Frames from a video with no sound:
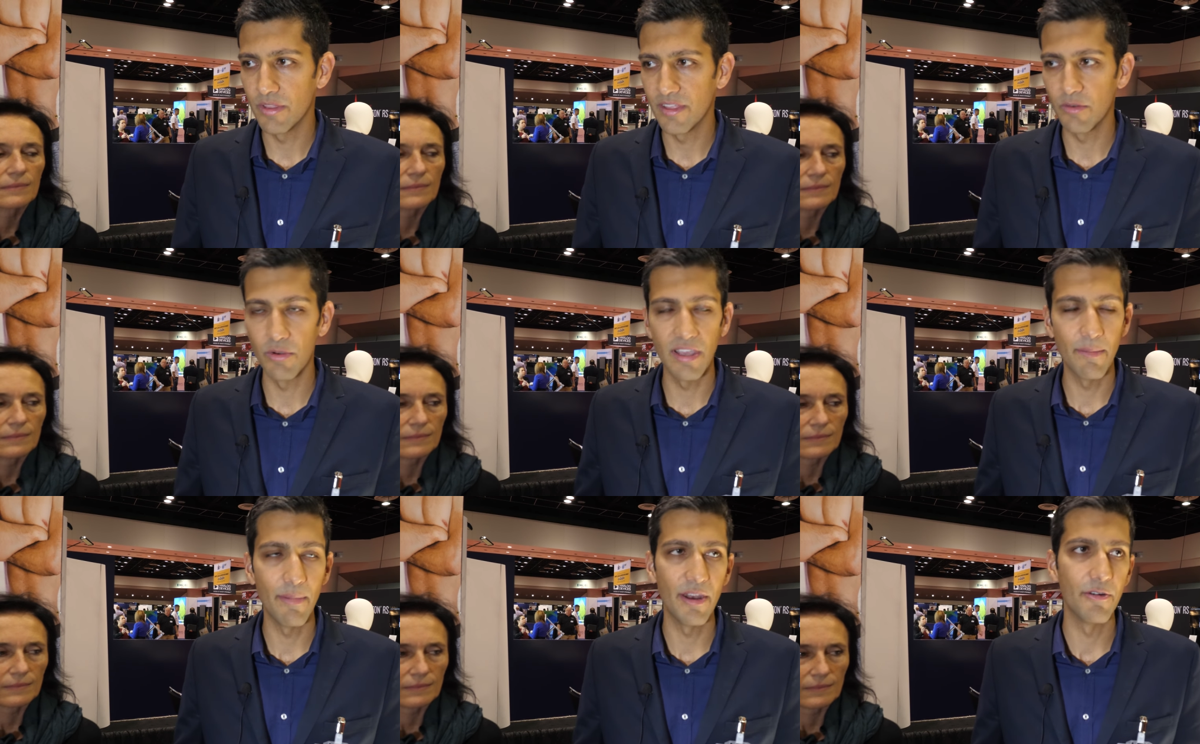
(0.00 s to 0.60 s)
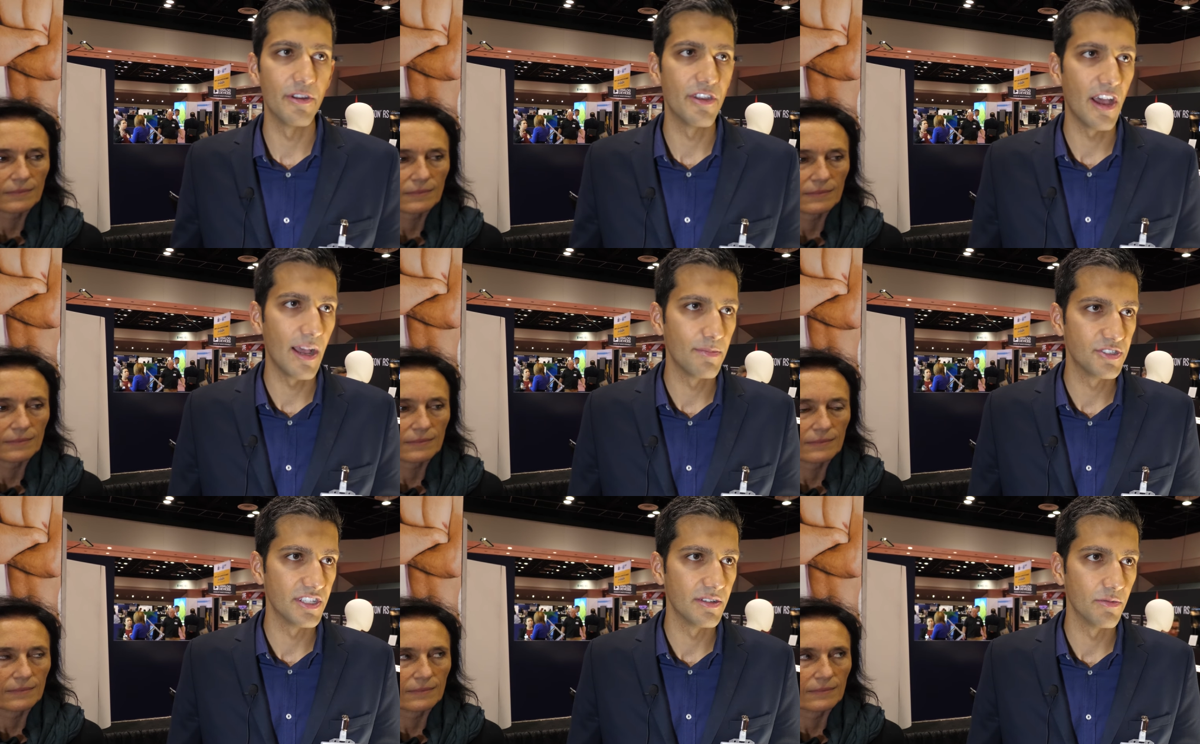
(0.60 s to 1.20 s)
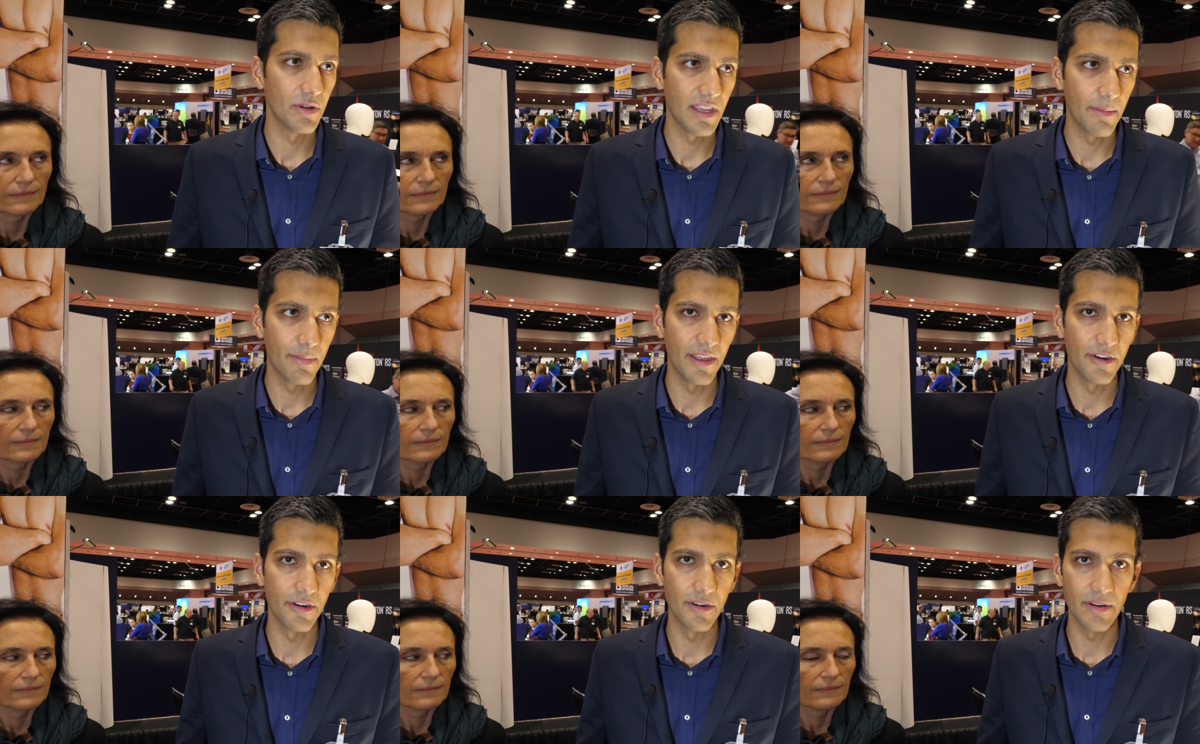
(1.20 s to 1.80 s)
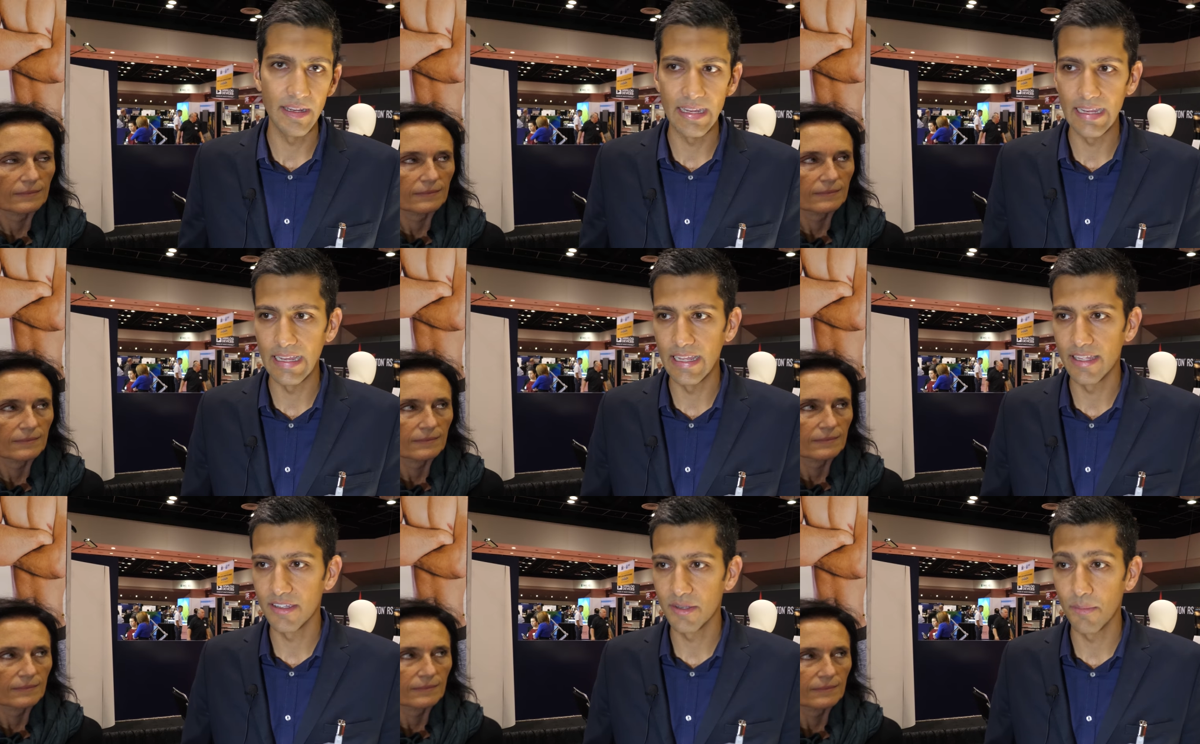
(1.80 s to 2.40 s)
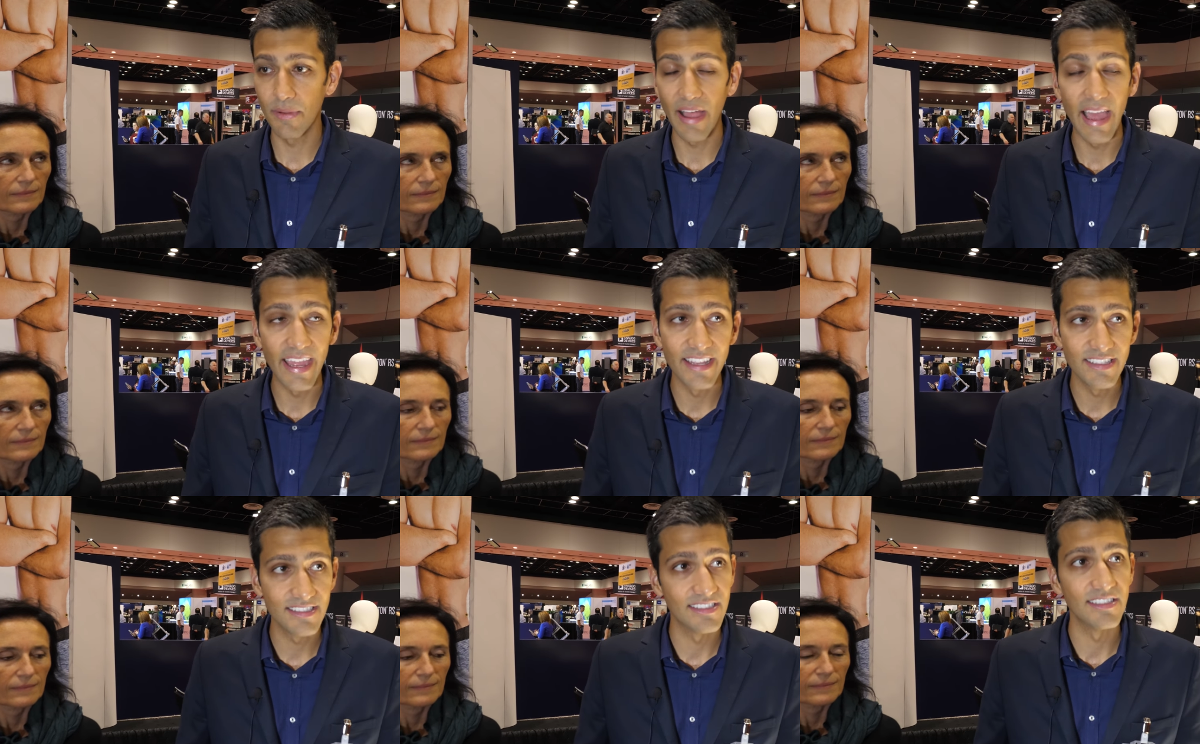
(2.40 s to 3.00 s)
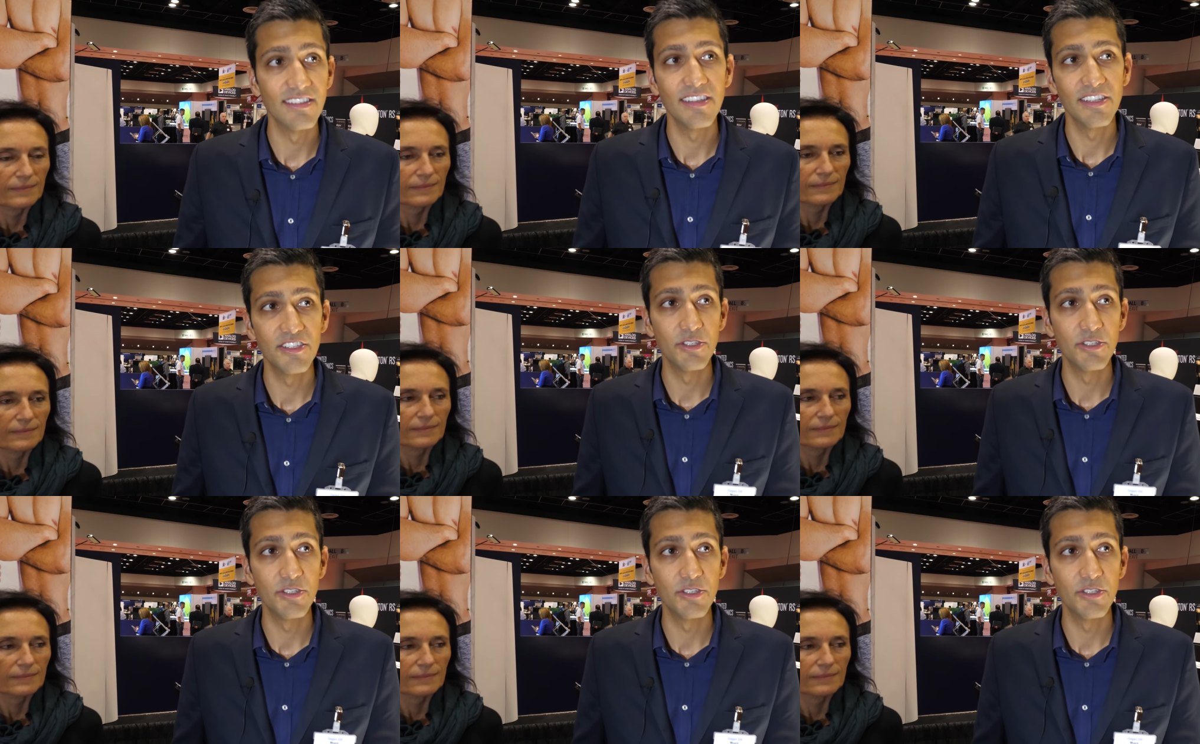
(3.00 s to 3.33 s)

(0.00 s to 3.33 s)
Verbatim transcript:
Speaker 1: we think we'll get better adoption, we'll get better uh, compliance in, in